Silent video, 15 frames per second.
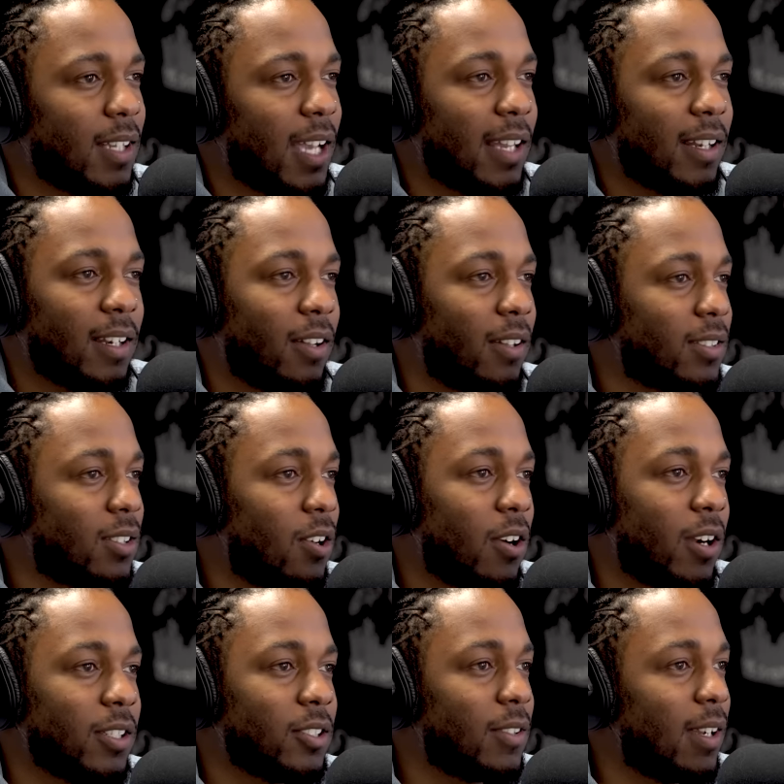I done lost
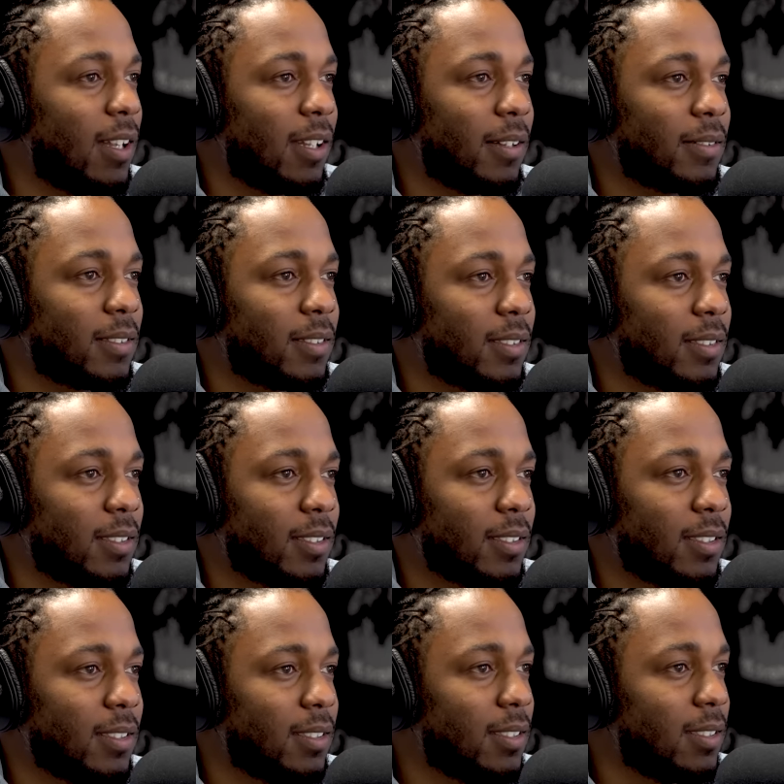hard drives.
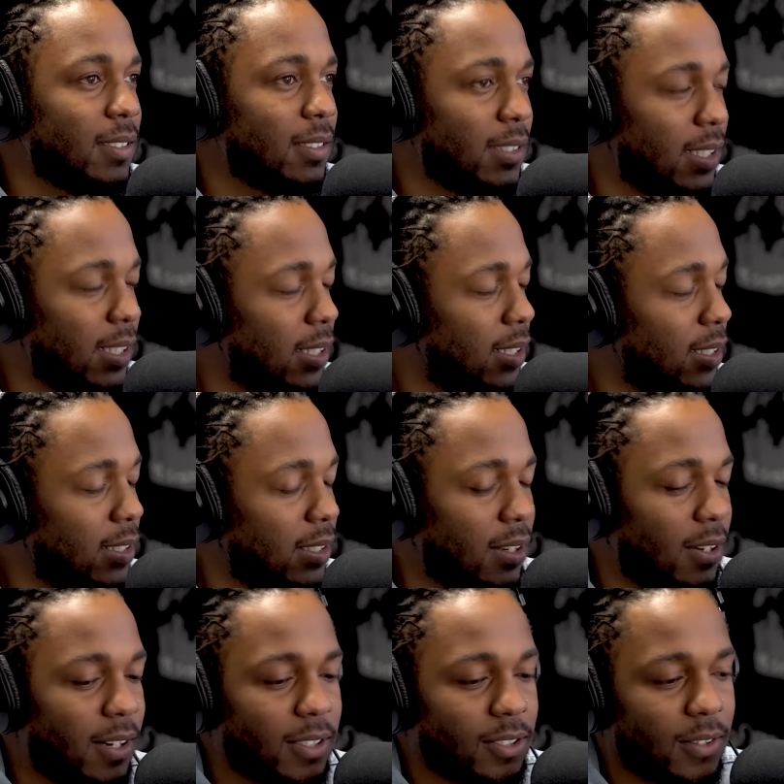Damn. Yeah, really?
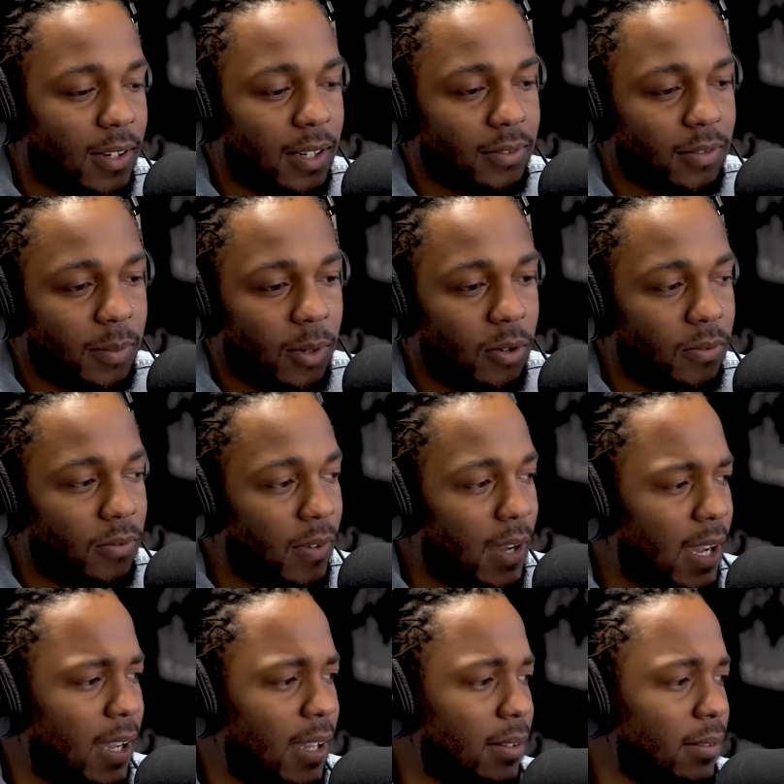Hard drives from
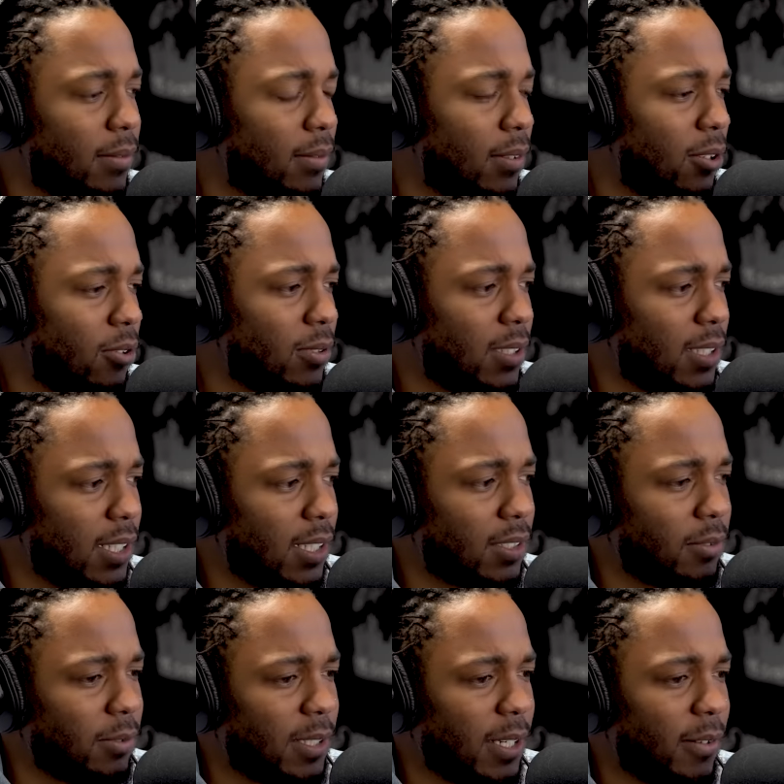05,
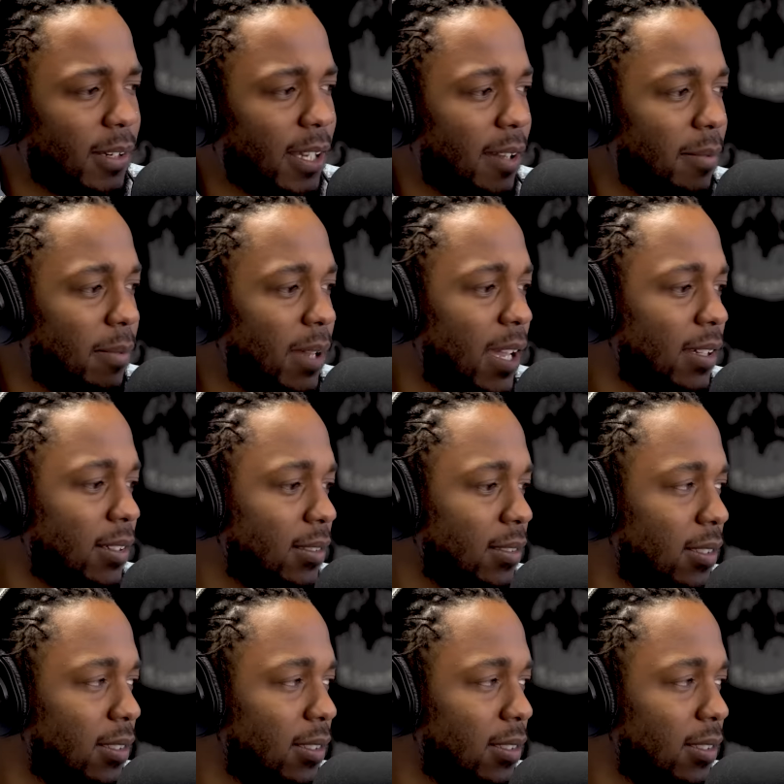06, we never got back.